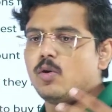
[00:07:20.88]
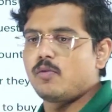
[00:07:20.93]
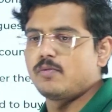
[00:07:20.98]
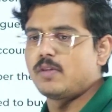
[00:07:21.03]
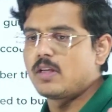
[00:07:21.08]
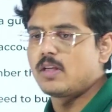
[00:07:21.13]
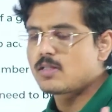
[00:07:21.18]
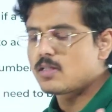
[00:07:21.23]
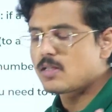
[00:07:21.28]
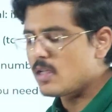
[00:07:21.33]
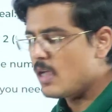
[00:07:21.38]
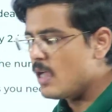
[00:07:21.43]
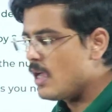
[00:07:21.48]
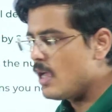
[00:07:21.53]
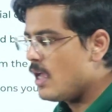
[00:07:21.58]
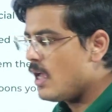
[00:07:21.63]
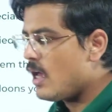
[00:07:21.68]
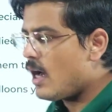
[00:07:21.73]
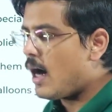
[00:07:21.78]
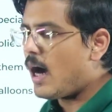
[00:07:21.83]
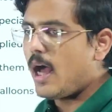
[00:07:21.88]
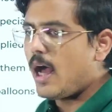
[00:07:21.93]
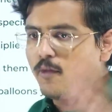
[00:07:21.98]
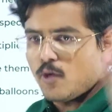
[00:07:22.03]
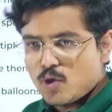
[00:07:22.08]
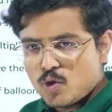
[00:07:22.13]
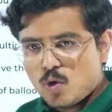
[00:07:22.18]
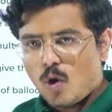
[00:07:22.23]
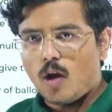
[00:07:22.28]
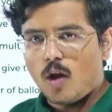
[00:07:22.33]
of this, I
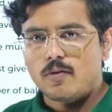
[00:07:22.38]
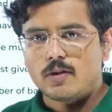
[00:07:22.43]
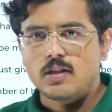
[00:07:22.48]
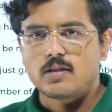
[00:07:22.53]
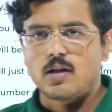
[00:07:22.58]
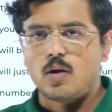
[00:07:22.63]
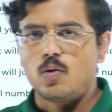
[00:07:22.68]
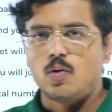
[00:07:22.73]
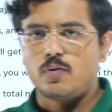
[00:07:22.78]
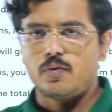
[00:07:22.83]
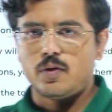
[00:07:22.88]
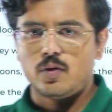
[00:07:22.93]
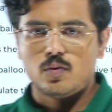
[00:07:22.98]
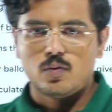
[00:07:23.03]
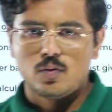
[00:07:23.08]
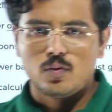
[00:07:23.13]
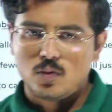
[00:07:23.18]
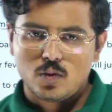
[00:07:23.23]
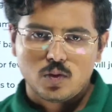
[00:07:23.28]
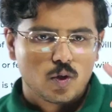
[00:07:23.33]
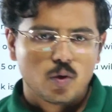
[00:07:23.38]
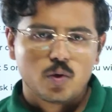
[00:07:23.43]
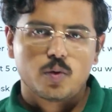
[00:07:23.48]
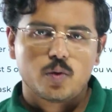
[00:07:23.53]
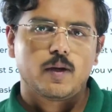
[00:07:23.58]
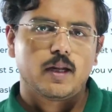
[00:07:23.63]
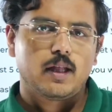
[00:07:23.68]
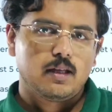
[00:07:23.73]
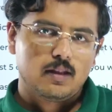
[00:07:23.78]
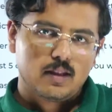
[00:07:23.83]
would solve this out for you. Don't
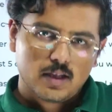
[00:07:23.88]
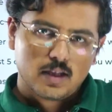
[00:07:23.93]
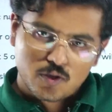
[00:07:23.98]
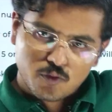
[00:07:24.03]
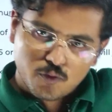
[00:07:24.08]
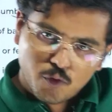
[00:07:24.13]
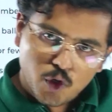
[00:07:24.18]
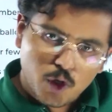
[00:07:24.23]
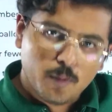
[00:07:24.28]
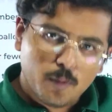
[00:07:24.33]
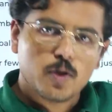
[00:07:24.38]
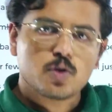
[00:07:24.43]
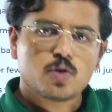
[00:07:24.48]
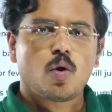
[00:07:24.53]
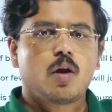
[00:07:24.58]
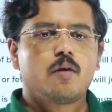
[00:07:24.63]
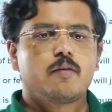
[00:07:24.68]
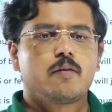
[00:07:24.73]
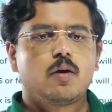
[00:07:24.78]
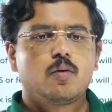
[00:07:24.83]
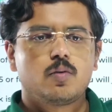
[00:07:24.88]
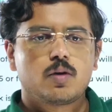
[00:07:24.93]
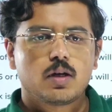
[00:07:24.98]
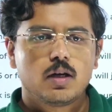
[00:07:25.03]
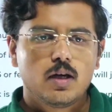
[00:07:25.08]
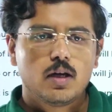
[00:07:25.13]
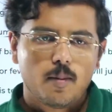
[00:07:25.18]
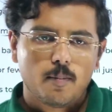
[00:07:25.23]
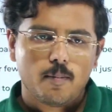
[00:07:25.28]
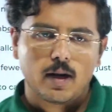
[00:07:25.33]
worry, this would be solved out.
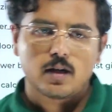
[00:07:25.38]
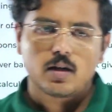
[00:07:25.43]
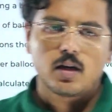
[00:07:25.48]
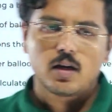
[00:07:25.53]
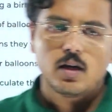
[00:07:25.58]
But